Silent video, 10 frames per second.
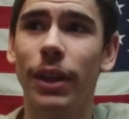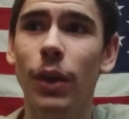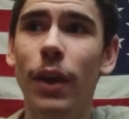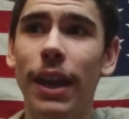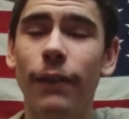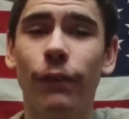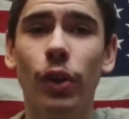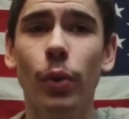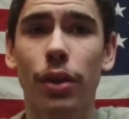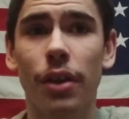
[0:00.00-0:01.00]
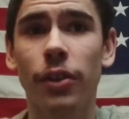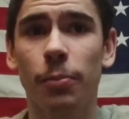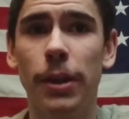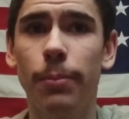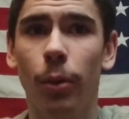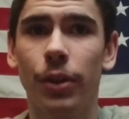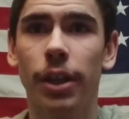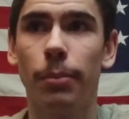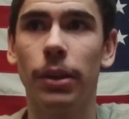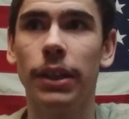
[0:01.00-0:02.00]
you can influence other people
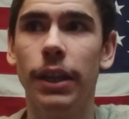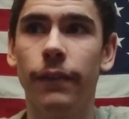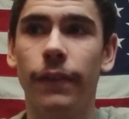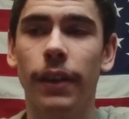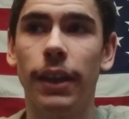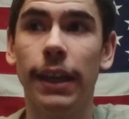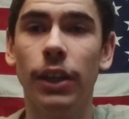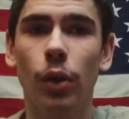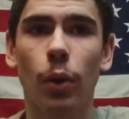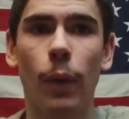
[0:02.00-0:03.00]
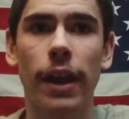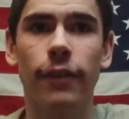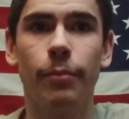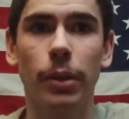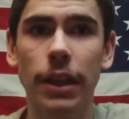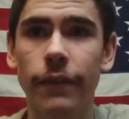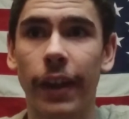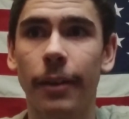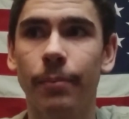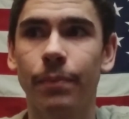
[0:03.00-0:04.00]
to believe in your way of
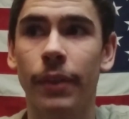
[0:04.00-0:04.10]
believing,